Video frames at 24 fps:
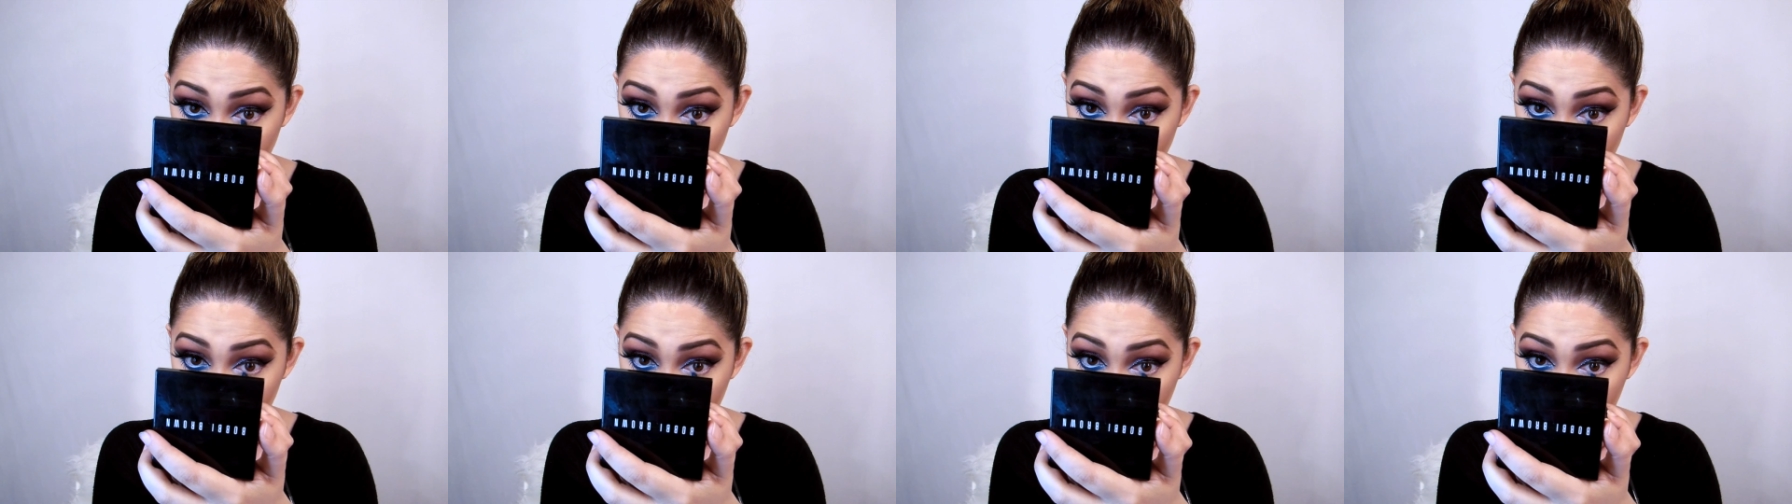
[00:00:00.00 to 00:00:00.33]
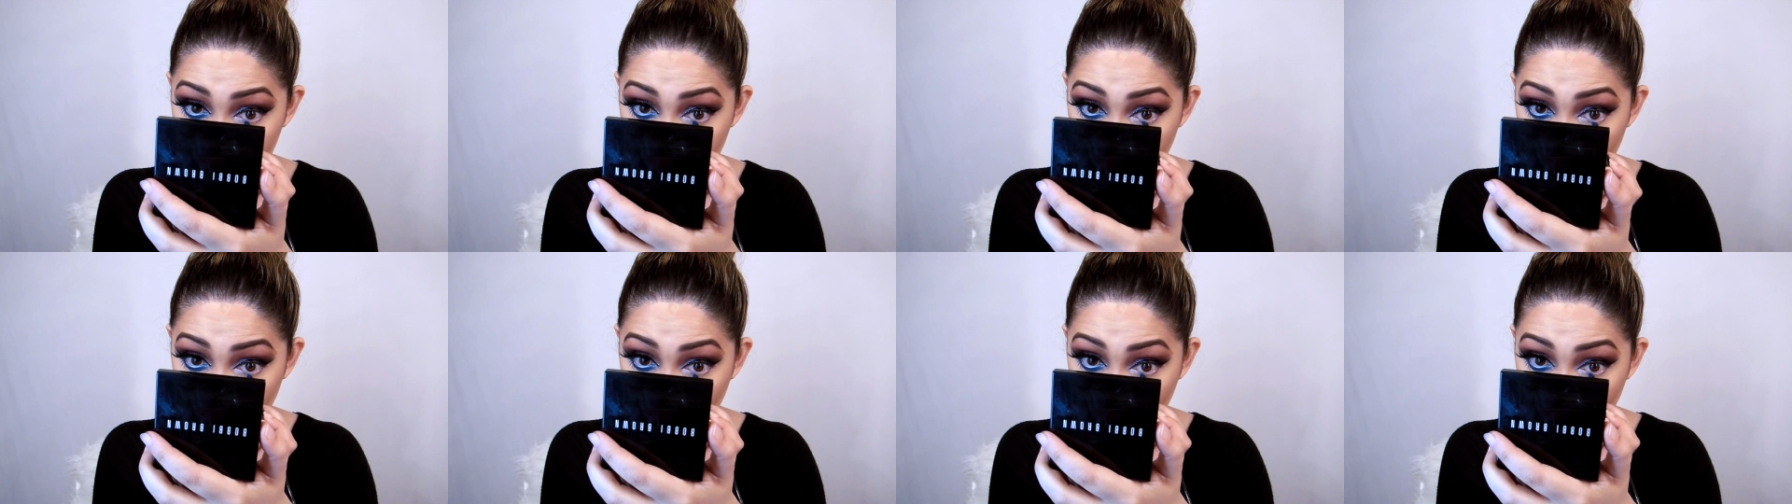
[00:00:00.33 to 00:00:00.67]
you
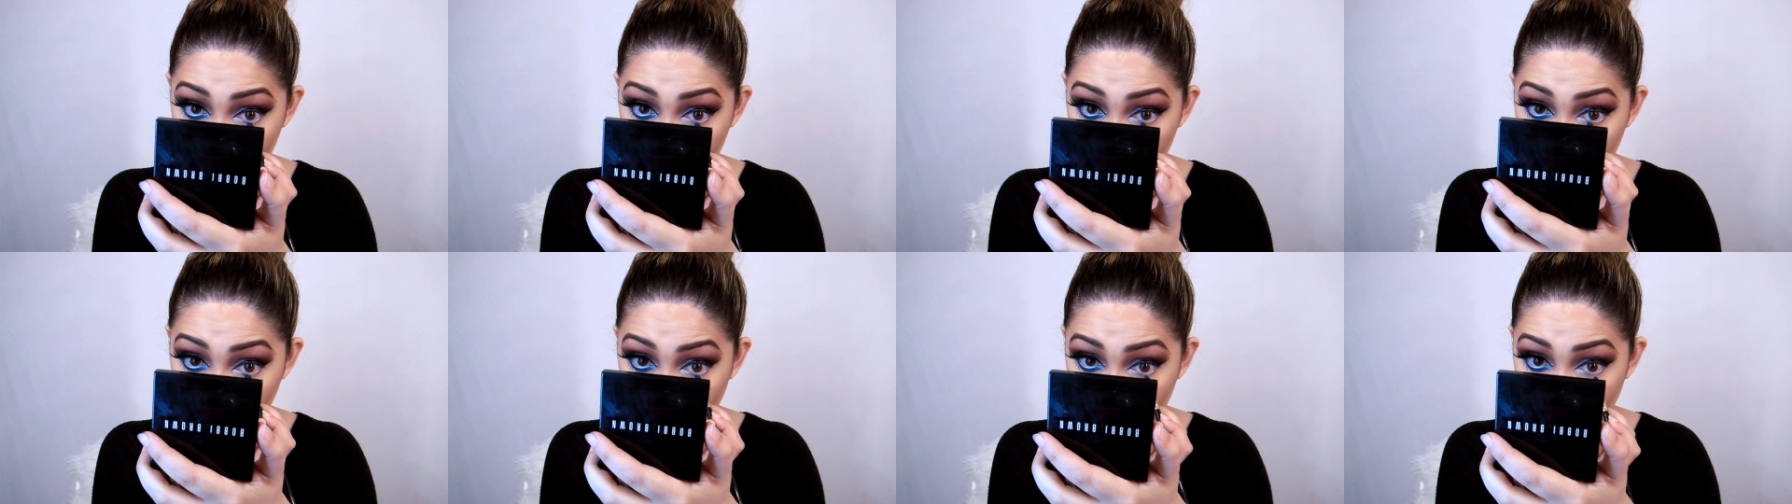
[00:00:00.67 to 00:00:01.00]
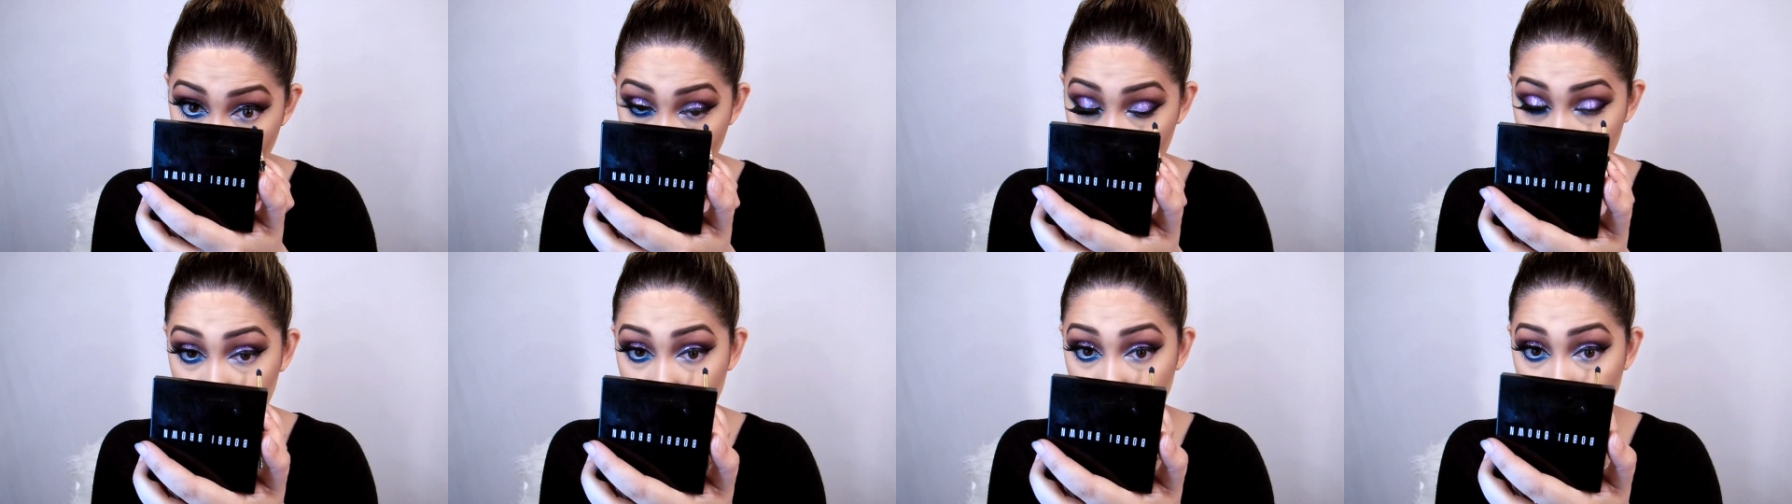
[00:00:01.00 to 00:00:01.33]

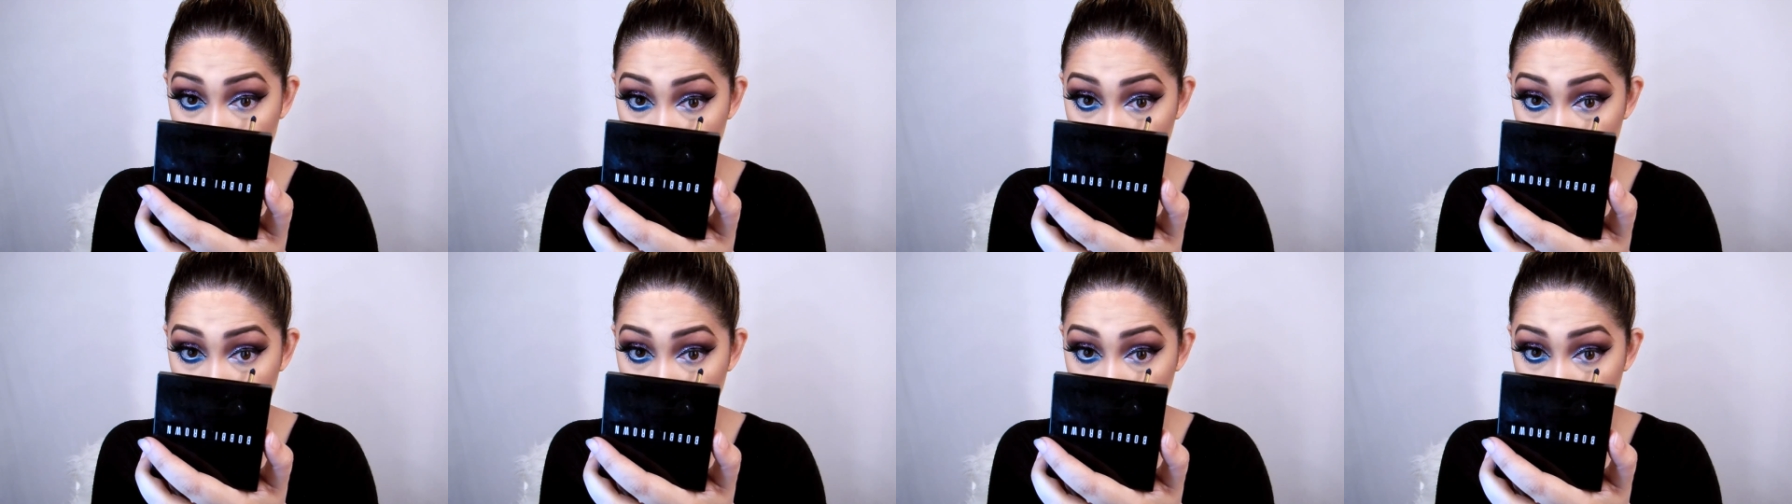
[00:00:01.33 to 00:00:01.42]
slowly and